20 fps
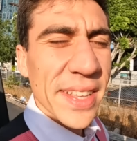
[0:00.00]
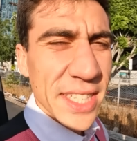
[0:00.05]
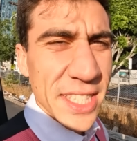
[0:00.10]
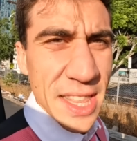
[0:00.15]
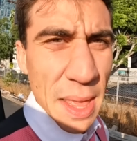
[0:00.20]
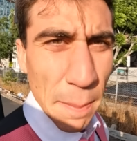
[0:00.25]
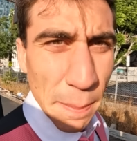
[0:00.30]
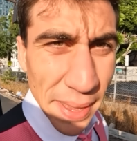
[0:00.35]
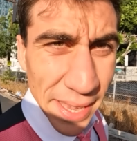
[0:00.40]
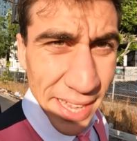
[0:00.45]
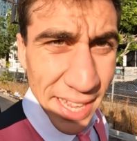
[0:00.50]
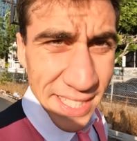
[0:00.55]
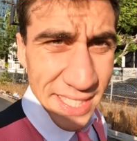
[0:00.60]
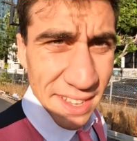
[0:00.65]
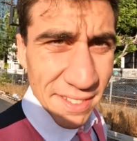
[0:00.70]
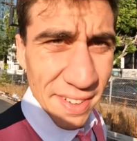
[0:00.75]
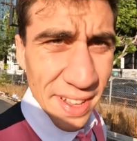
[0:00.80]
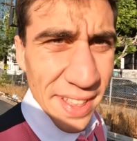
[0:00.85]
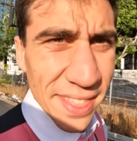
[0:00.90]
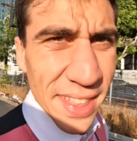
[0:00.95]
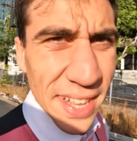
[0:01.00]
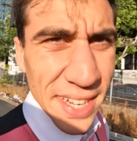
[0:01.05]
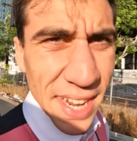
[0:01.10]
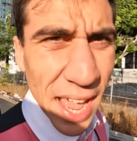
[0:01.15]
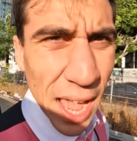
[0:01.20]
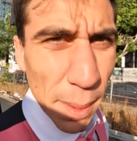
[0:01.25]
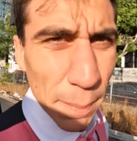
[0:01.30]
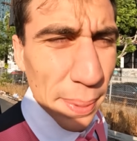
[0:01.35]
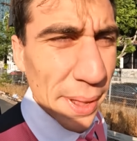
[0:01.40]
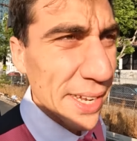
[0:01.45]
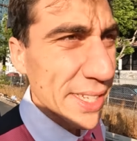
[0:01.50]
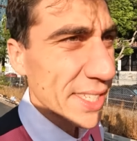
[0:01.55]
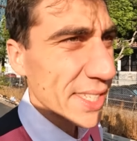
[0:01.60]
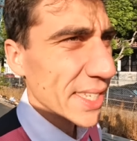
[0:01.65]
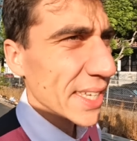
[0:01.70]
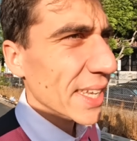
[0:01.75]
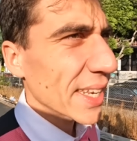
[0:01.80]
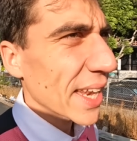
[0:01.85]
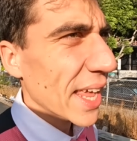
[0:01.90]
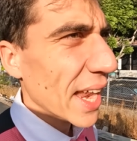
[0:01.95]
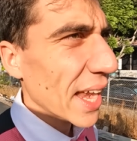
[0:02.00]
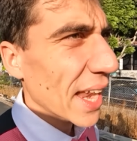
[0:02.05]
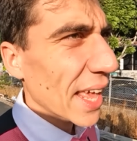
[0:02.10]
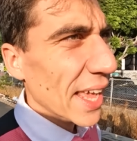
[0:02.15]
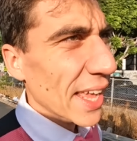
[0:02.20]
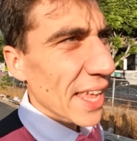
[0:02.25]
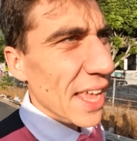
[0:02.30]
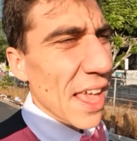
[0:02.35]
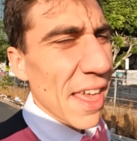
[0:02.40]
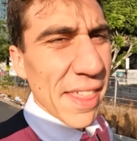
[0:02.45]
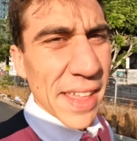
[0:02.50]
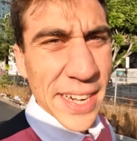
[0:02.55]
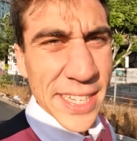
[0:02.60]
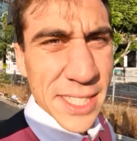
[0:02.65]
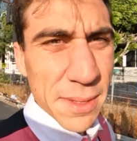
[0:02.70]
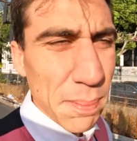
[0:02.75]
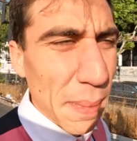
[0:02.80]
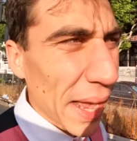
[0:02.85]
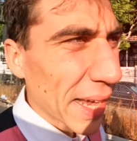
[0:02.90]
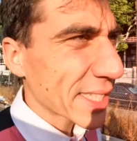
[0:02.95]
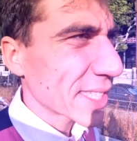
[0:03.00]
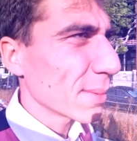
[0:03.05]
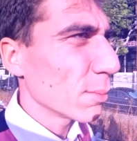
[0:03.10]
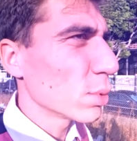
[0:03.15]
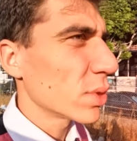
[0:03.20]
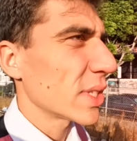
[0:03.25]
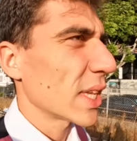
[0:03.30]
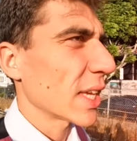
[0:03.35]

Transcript: This is the biggest event that happens in LA. There is maximum